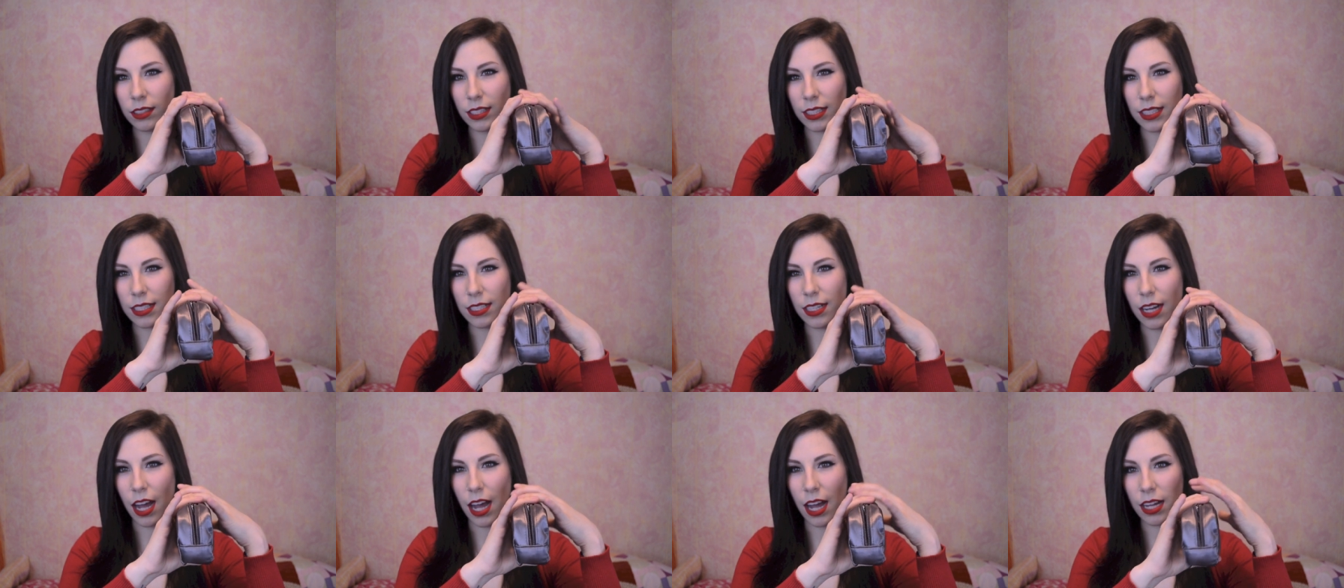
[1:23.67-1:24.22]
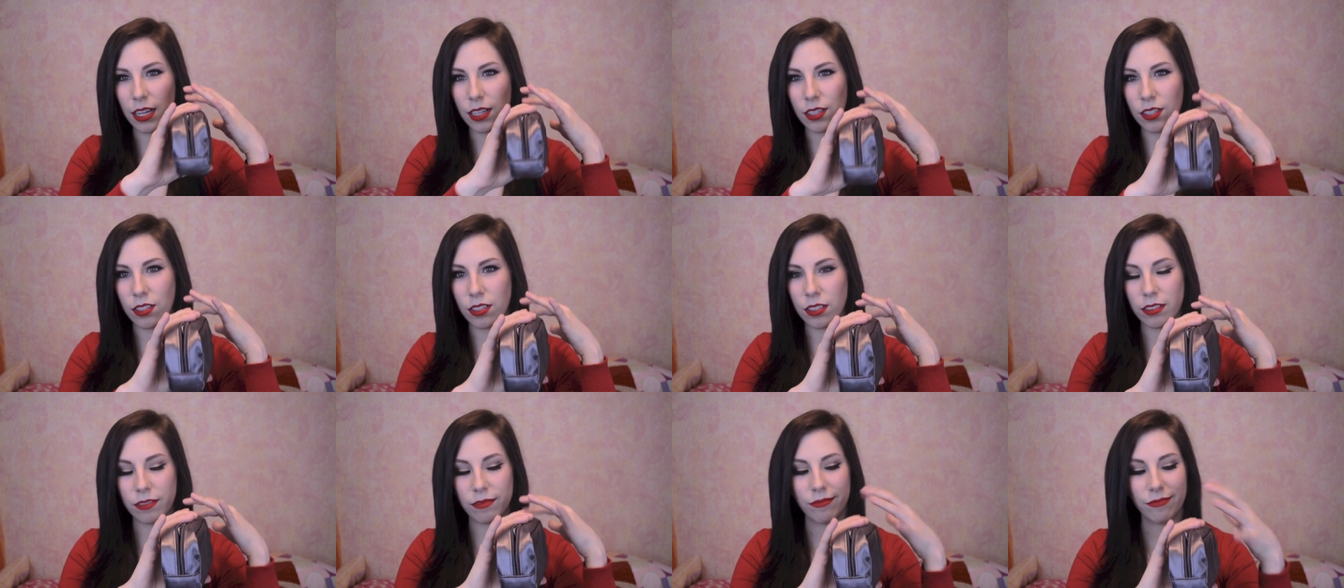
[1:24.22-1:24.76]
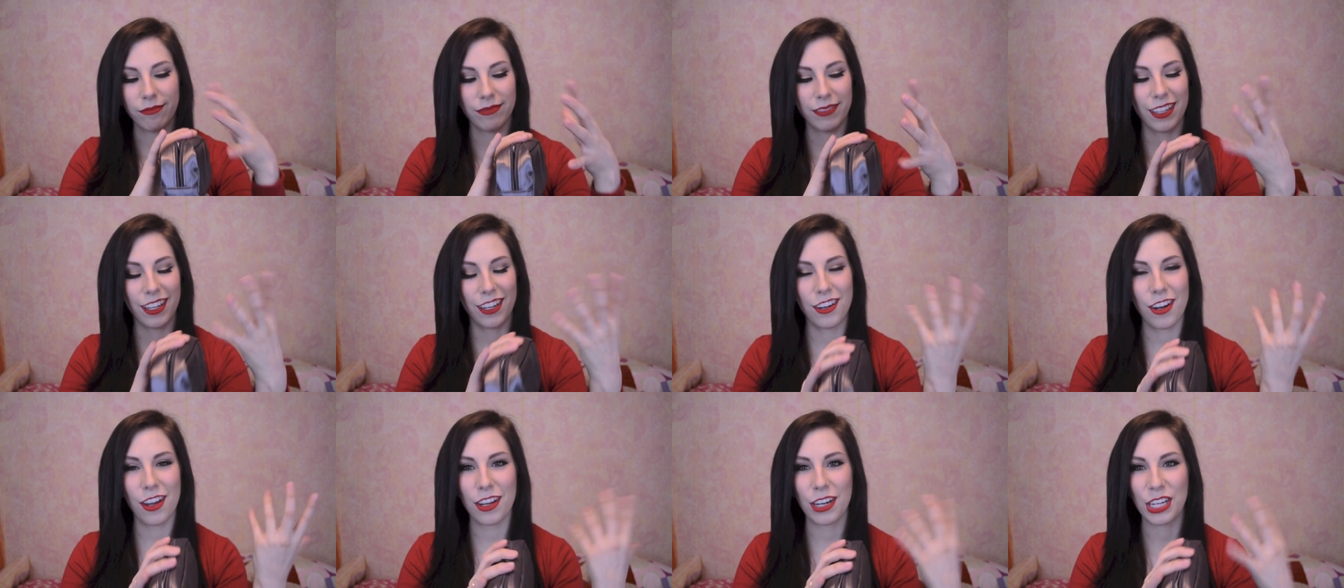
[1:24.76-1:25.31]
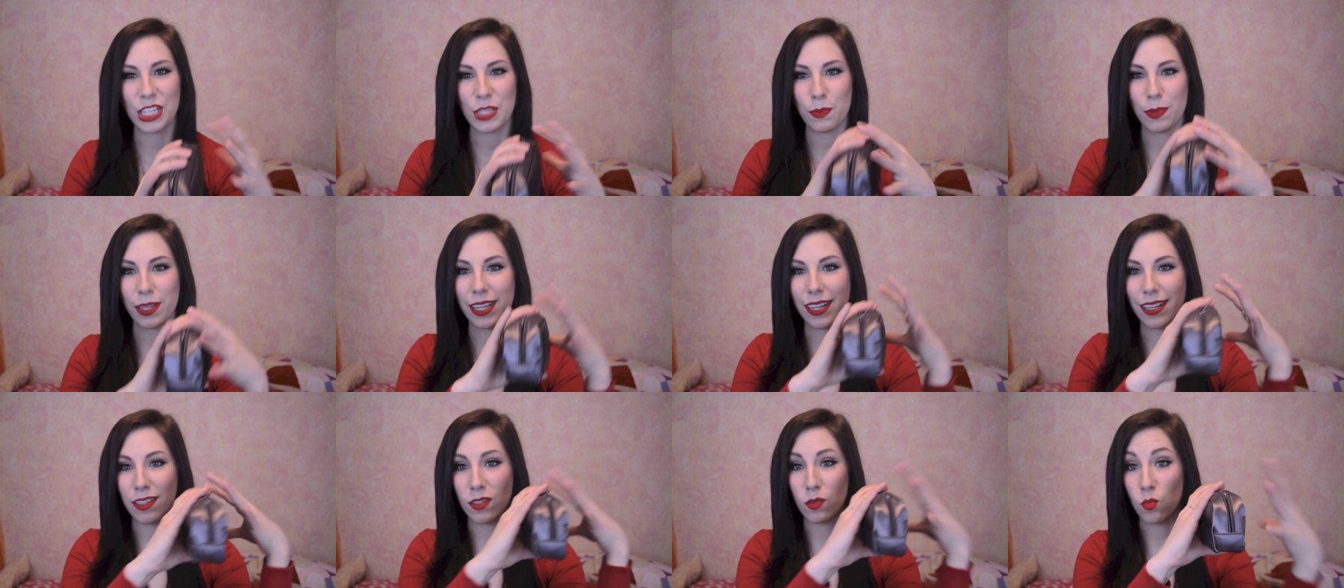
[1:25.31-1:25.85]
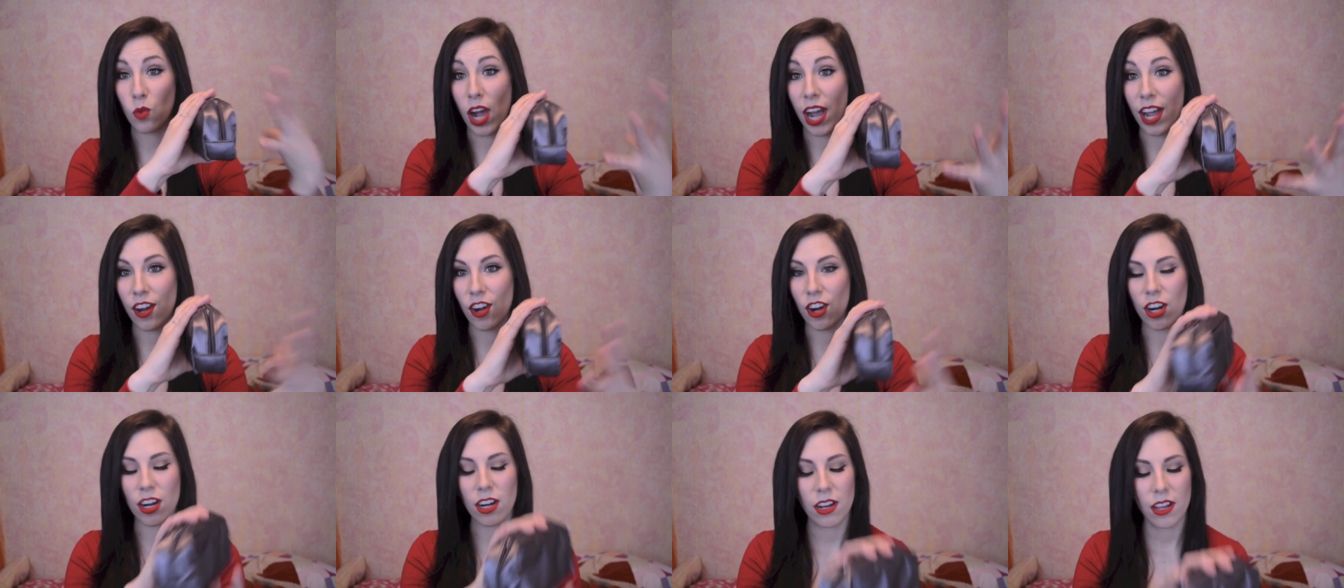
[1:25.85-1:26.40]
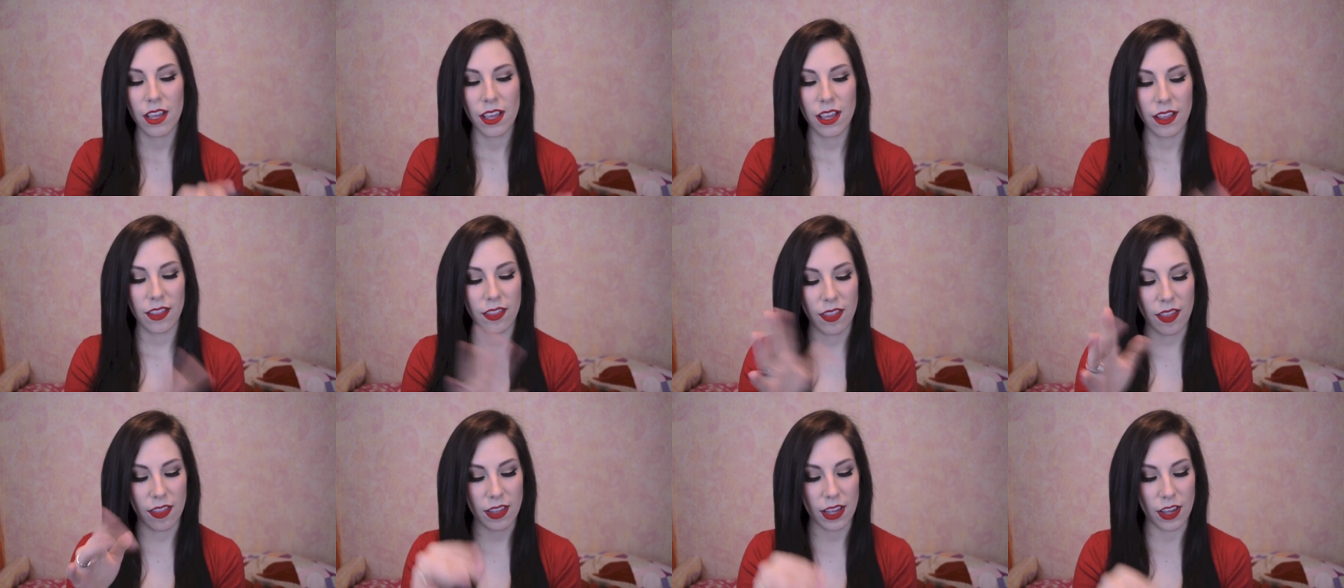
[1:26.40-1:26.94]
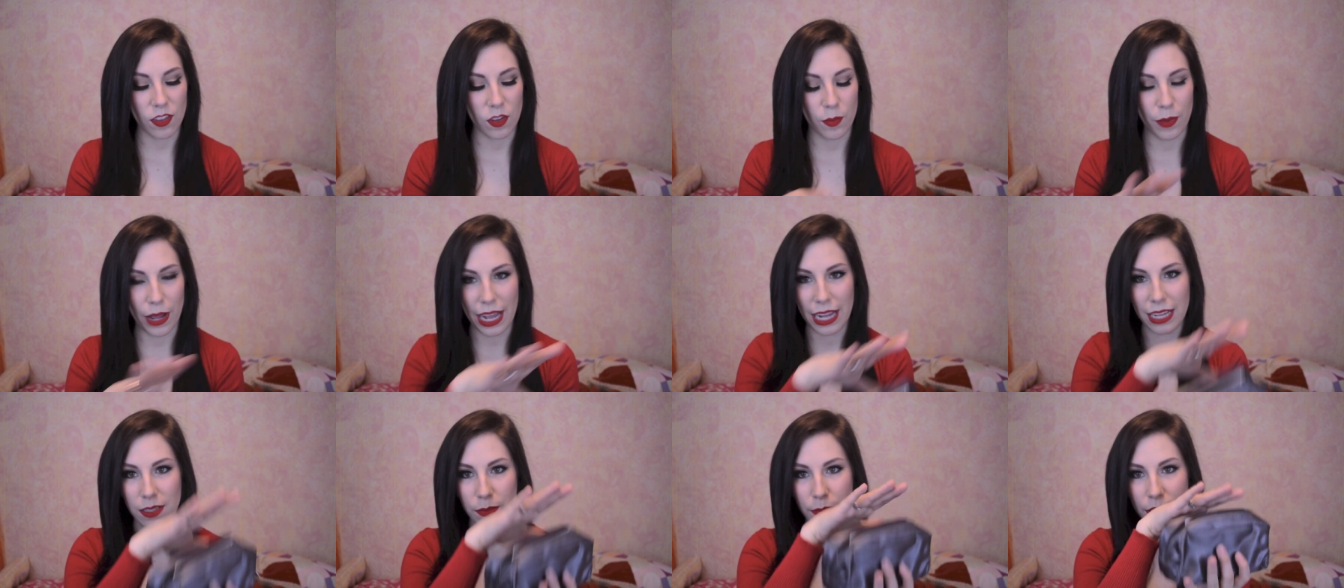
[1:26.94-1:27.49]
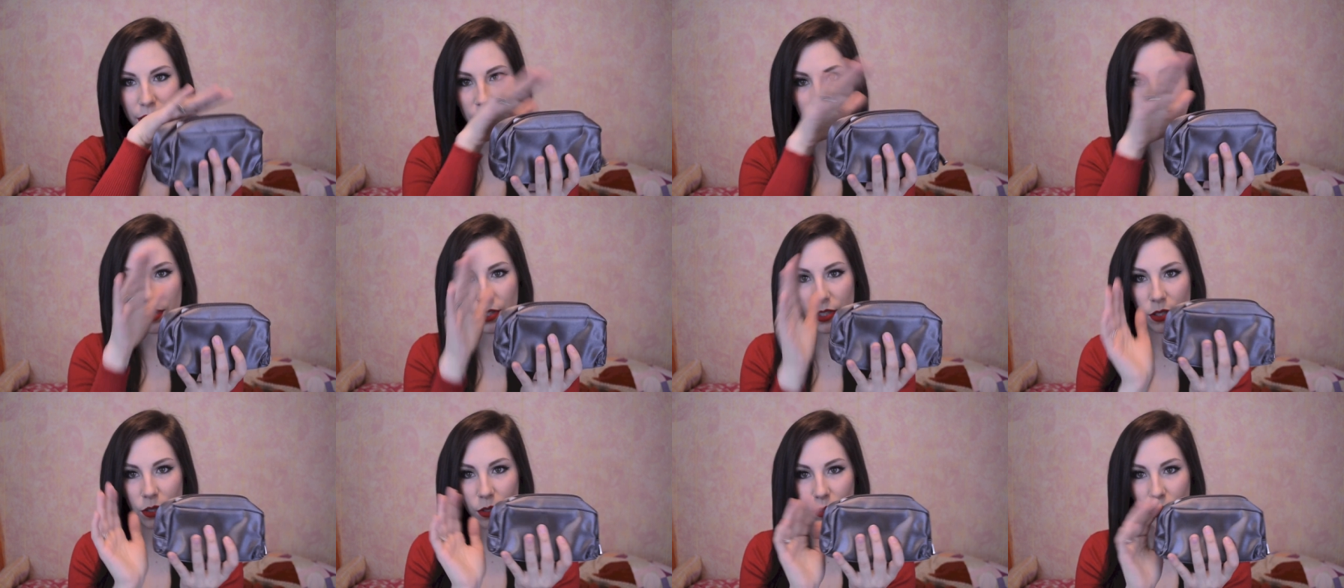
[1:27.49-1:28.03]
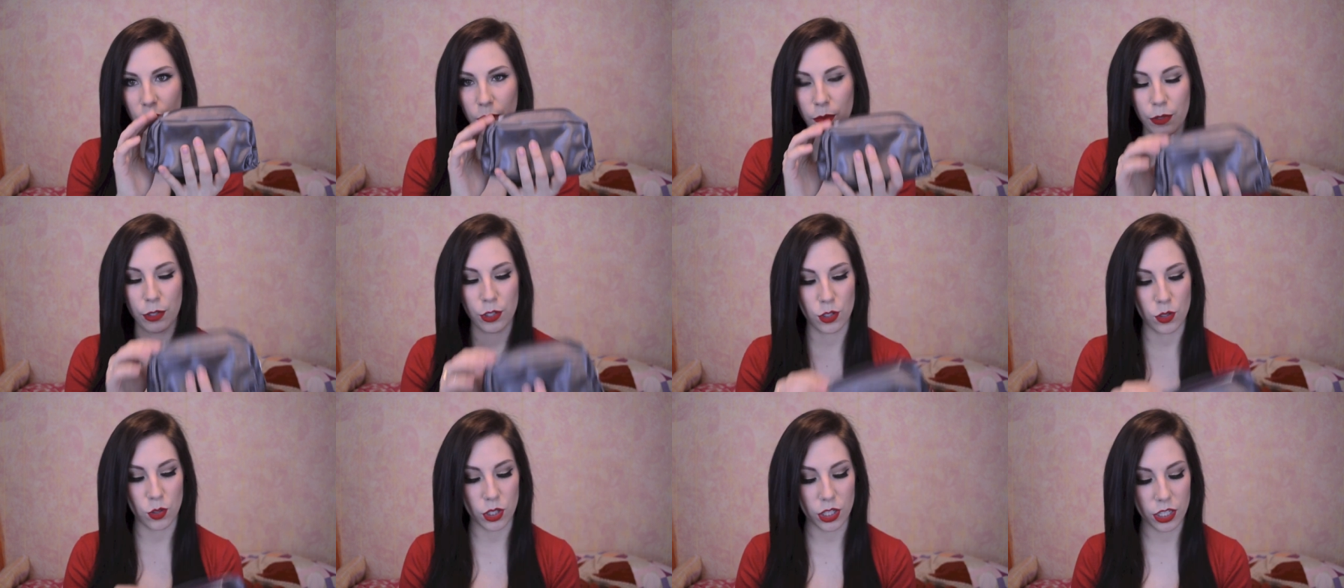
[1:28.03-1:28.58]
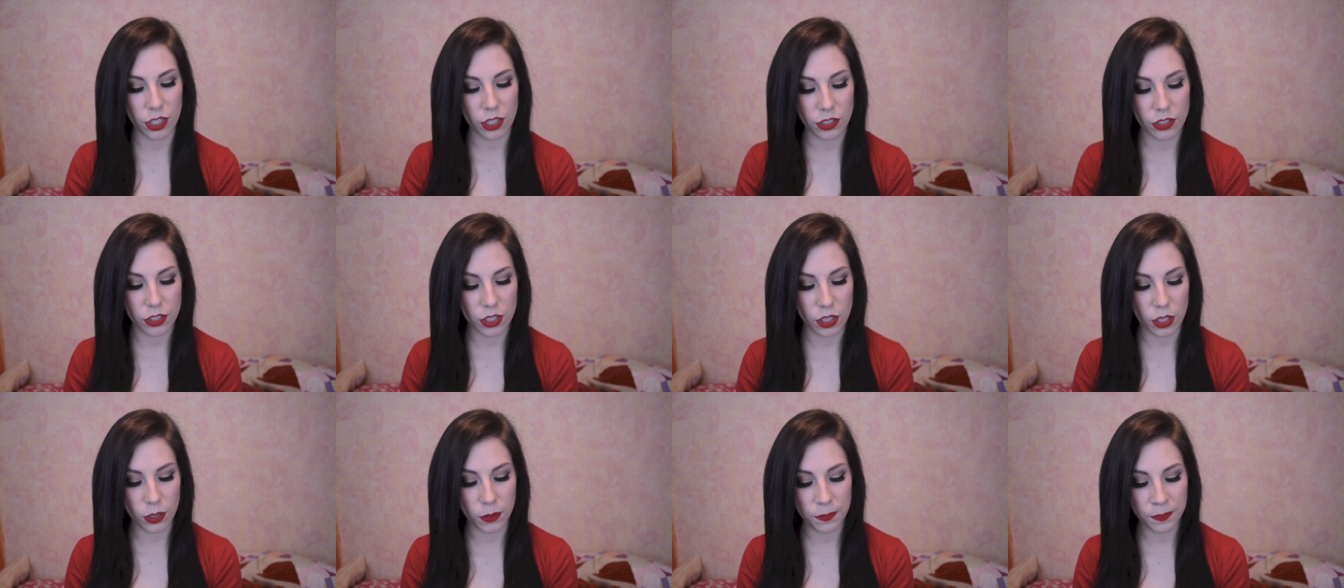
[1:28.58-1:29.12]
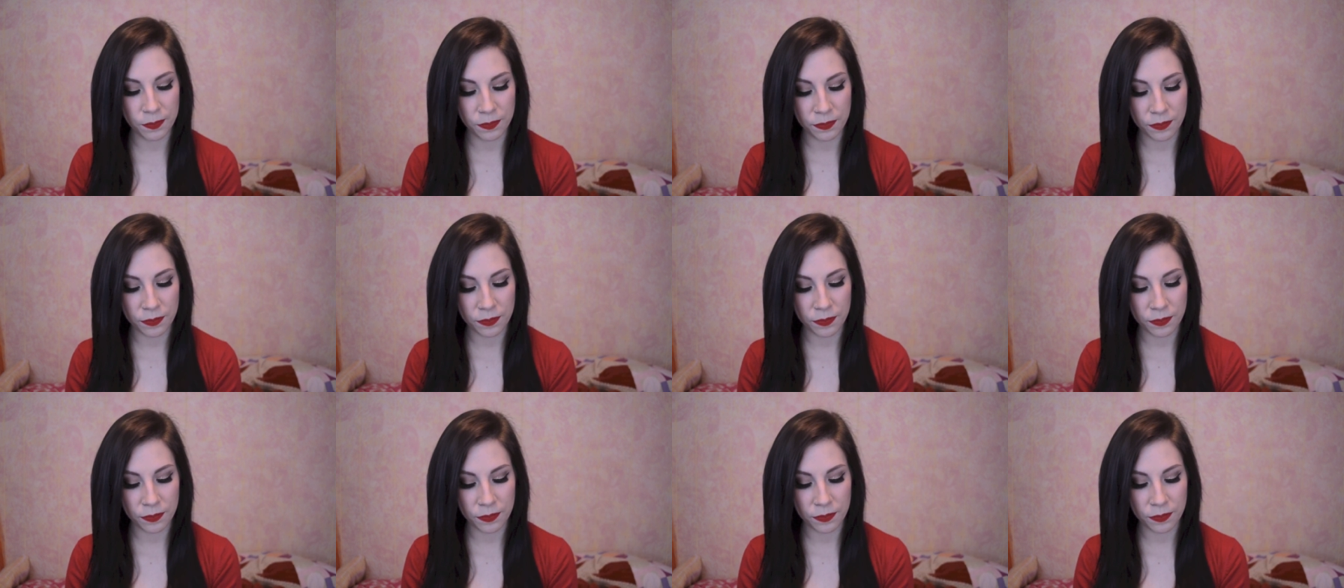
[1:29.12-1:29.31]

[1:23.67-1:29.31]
It's not, I don't know how to explain it. It's wider than the other bags, but it's also a little bit shorter. So